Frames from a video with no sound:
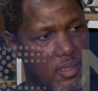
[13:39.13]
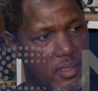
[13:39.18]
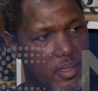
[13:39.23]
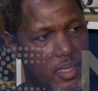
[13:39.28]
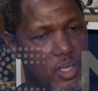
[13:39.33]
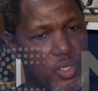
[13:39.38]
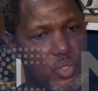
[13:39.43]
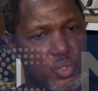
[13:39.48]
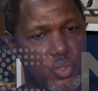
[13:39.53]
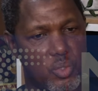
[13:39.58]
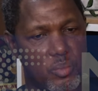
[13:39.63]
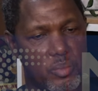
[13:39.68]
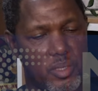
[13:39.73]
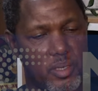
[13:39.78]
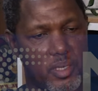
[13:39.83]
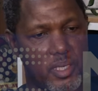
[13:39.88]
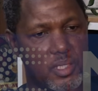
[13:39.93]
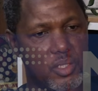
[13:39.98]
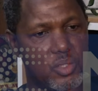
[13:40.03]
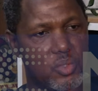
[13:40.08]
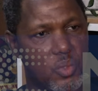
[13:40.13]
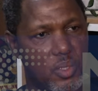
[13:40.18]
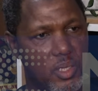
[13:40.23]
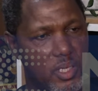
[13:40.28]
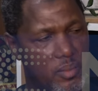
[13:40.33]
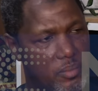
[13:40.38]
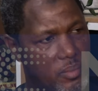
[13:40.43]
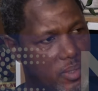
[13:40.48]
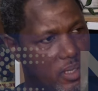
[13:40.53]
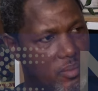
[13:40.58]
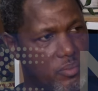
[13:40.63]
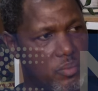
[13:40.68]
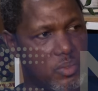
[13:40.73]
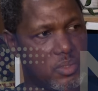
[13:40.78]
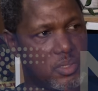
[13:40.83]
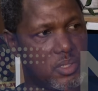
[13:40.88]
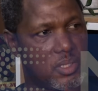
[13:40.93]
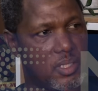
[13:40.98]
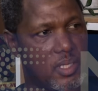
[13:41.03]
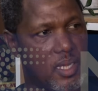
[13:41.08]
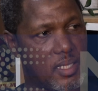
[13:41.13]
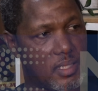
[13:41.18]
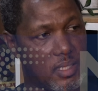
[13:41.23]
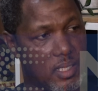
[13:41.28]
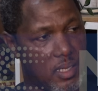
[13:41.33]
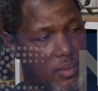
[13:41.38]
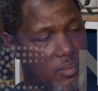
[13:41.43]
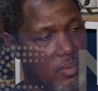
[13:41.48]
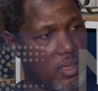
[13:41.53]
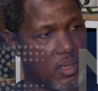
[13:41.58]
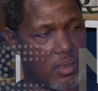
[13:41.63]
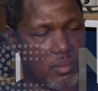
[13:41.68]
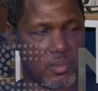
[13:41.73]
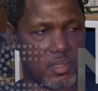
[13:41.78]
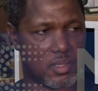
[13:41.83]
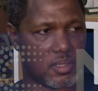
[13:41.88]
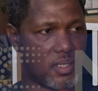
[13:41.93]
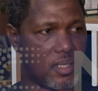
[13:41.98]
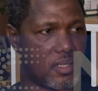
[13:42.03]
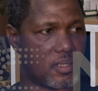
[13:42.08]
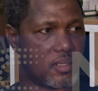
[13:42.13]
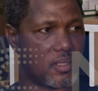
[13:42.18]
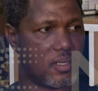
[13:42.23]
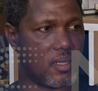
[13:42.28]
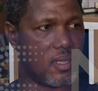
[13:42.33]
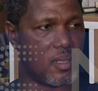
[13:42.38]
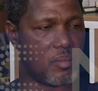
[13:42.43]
then he should be ready to leave that position as governor of the state.